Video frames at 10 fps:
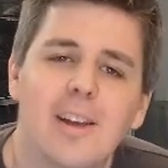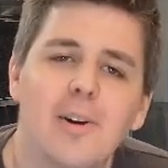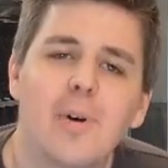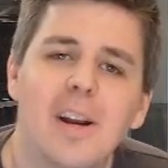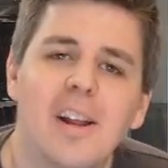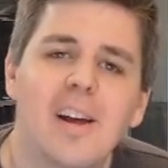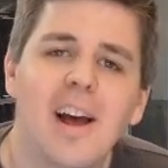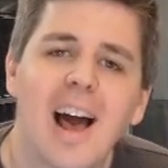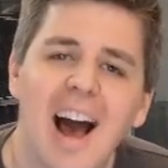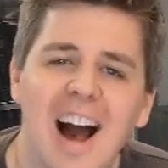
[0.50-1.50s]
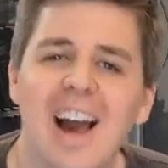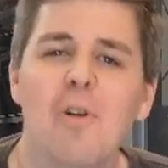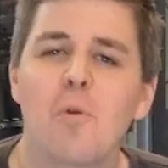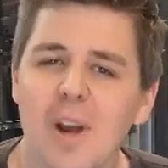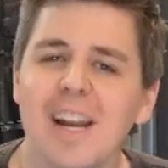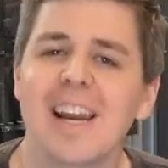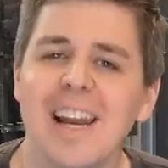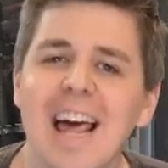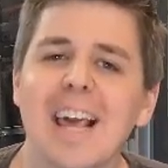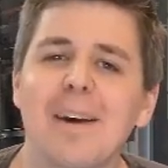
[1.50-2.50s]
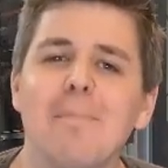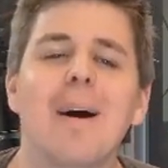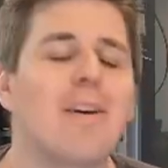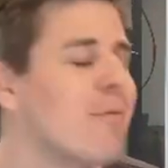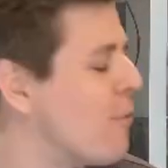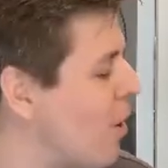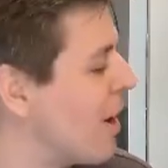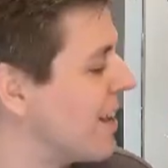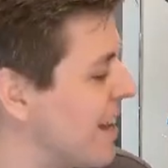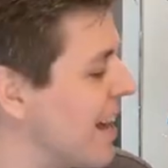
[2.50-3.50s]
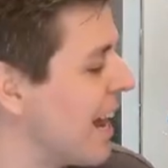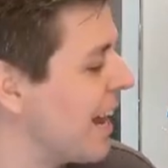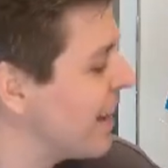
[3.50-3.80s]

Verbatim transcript: You know what? I really like my foyer.